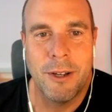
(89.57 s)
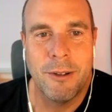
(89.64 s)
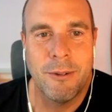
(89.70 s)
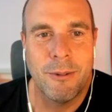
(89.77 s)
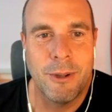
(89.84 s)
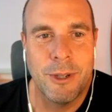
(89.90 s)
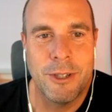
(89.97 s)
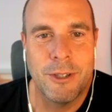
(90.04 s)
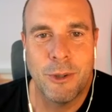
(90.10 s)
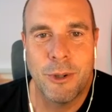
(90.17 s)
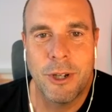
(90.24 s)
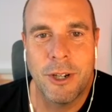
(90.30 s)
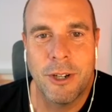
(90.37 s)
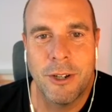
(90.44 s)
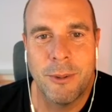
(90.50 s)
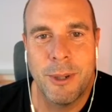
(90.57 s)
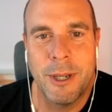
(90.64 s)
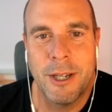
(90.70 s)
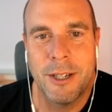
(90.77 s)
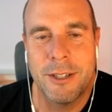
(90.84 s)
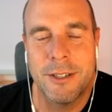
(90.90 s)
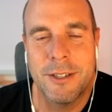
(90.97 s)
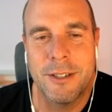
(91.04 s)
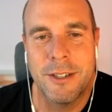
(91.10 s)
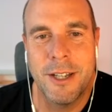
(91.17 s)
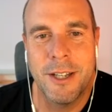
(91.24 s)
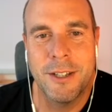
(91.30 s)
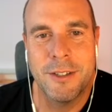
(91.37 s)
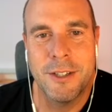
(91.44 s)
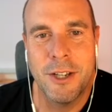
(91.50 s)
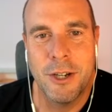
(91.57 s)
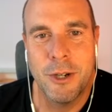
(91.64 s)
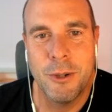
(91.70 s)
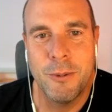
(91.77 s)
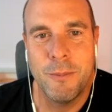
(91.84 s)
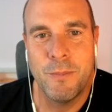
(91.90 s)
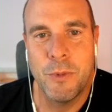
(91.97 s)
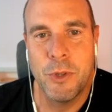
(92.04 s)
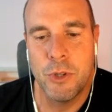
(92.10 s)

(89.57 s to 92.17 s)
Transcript: We talk a lot about SEO.